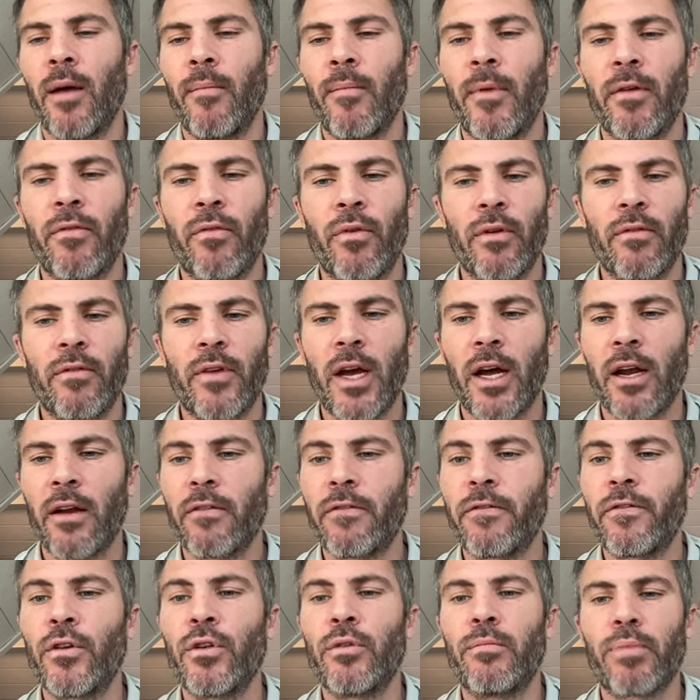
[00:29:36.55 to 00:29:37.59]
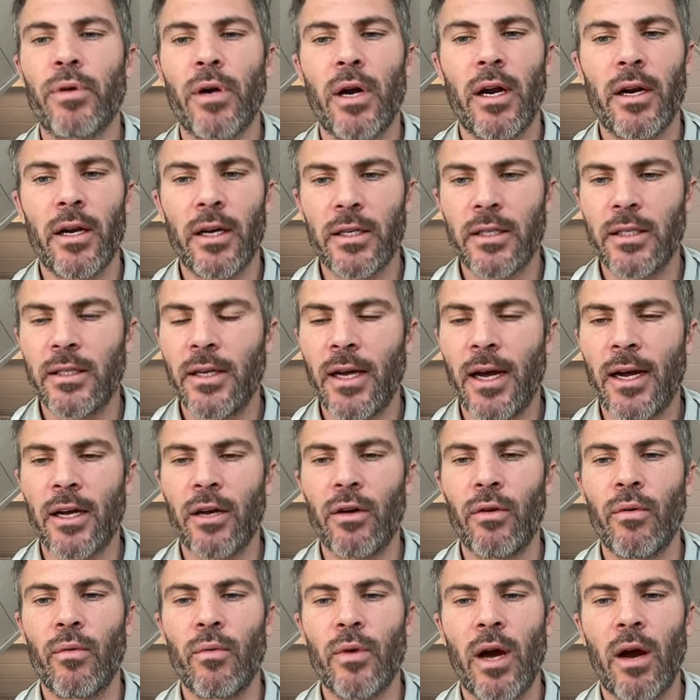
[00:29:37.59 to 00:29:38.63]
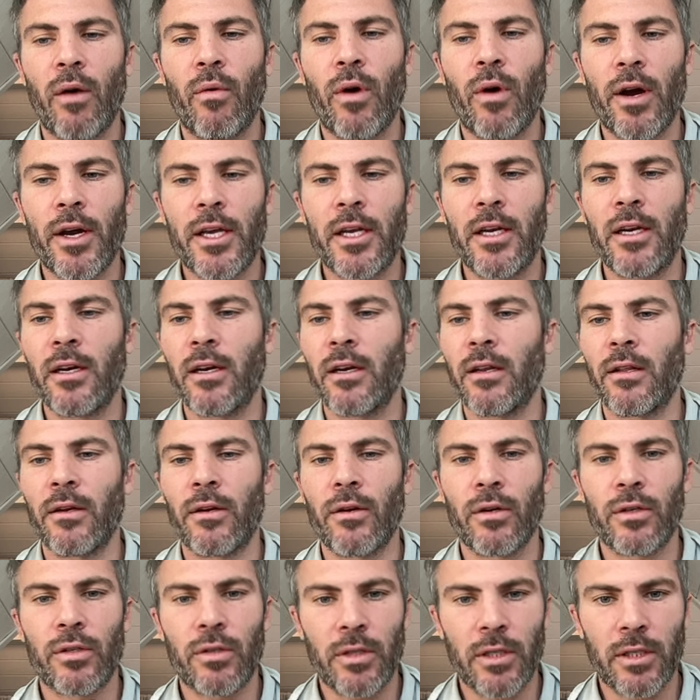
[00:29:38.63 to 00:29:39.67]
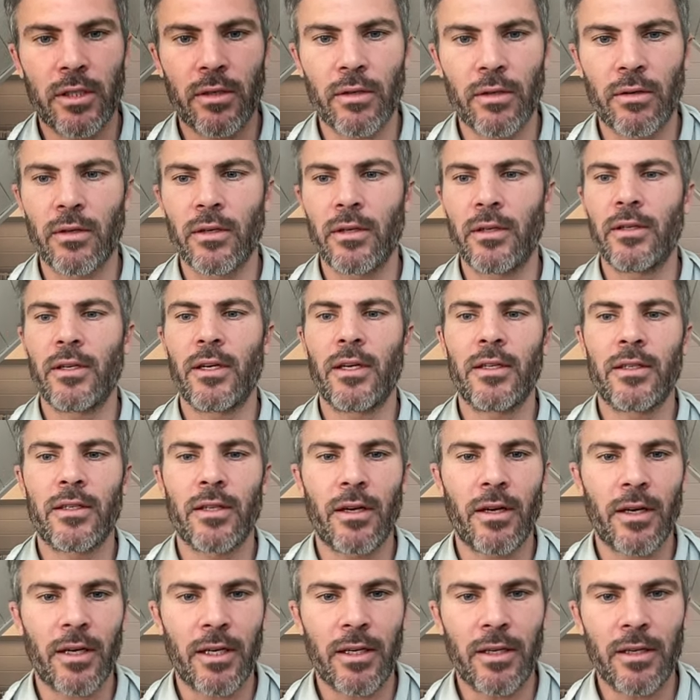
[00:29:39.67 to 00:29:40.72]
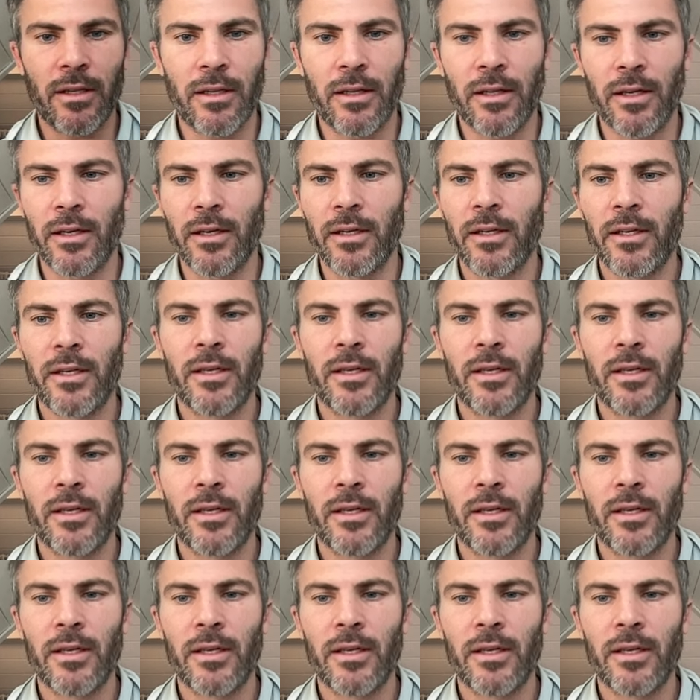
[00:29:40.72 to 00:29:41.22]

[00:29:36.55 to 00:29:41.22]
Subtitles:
If we've got a food product, not walking into the grocery store and talking to the